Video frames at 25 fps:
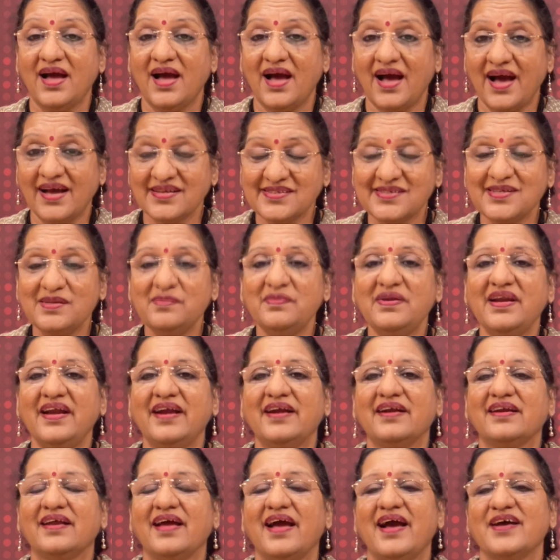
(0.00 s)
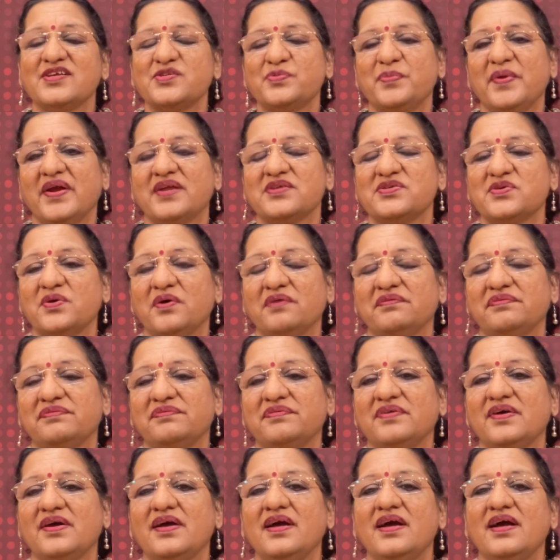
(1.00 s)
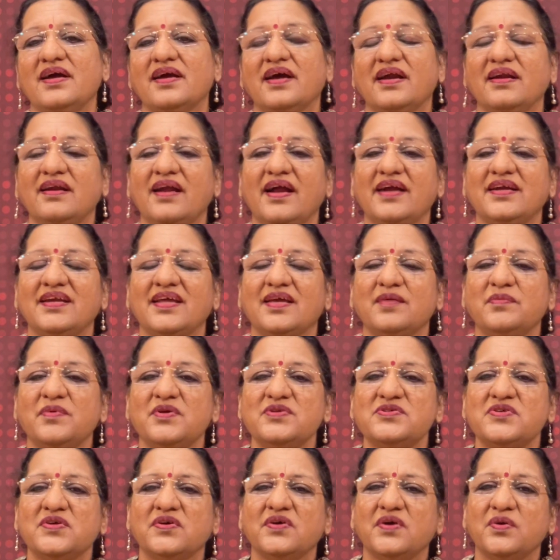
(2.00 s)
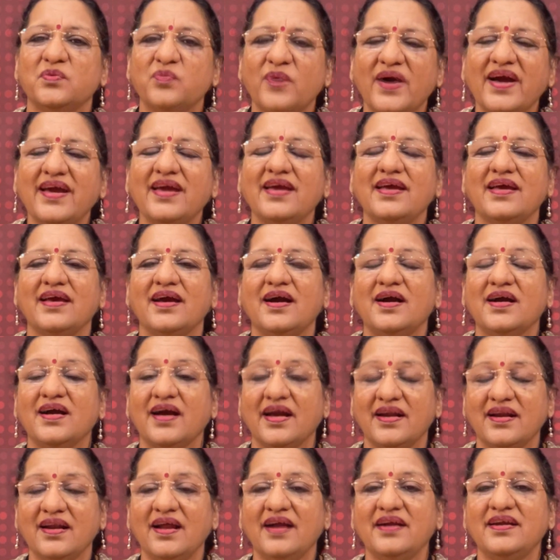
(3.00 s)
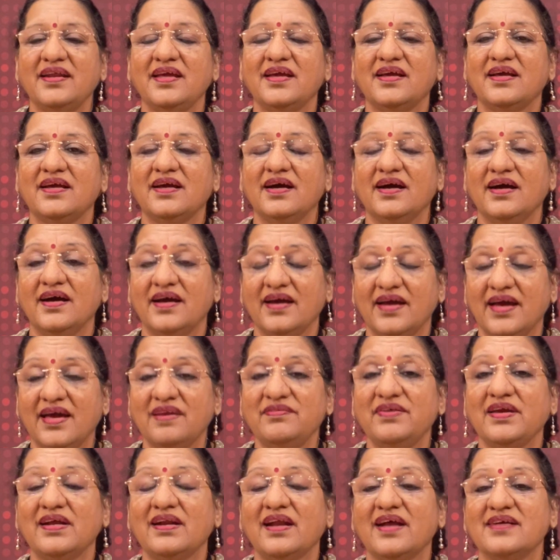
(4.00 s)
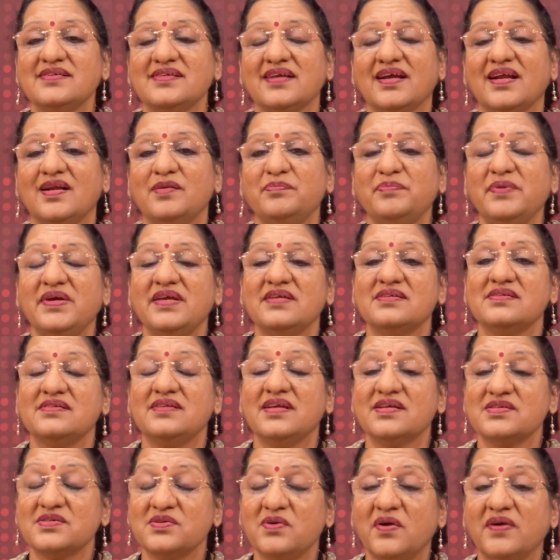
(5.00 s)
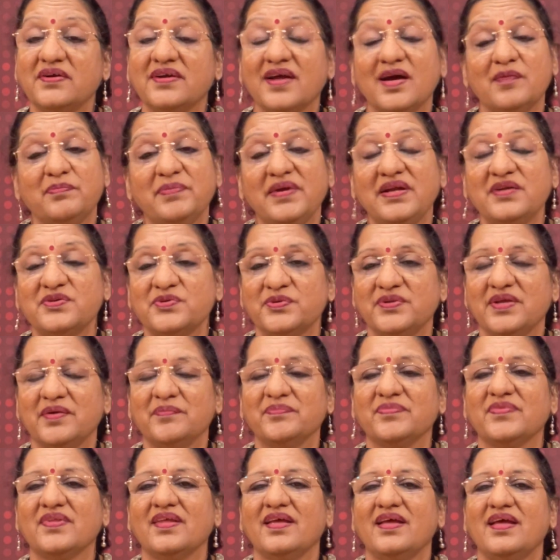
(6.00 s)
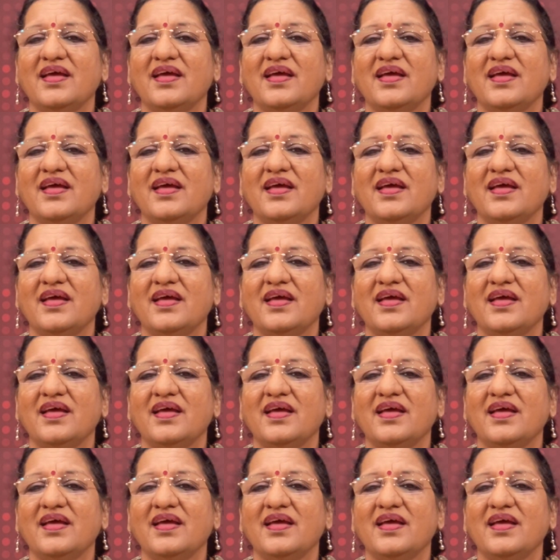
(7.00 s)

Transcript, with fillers: assimilate aspects of Carnatic music or why a Carnatic uh, heavy classical piece does not appeal to them.